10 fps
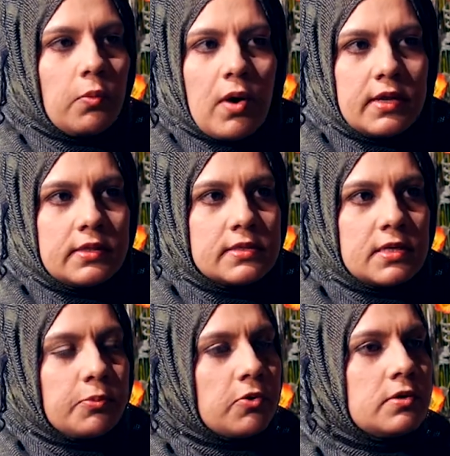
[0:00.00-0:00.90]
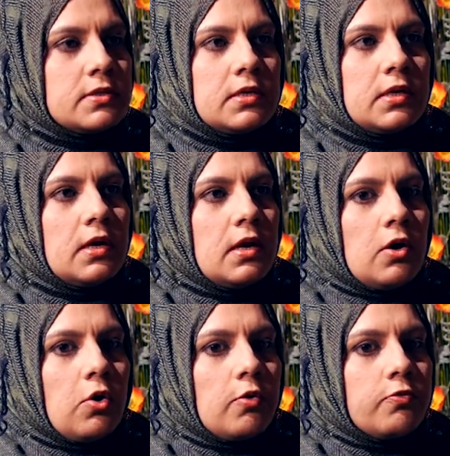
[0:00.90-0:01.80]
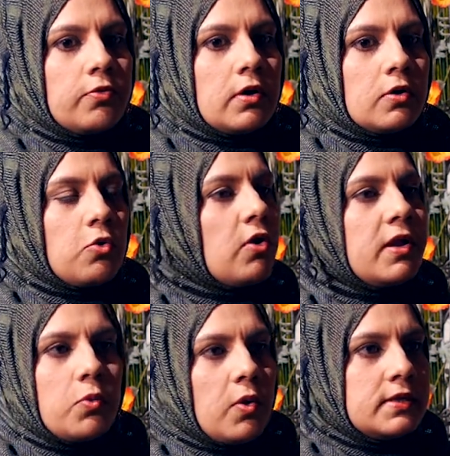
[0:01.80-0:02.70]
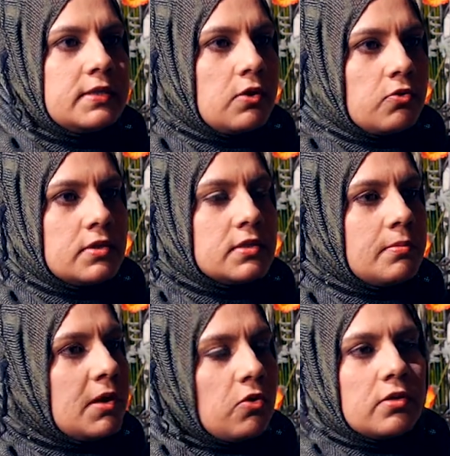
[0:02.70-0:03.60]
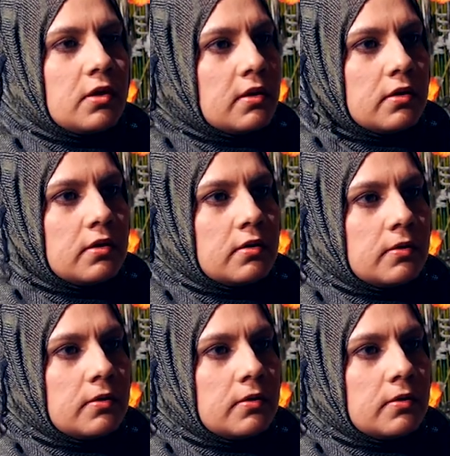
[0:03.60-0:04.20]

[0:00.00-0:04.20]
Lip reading: Why this hypocrisy of calling one terrorism and not the other?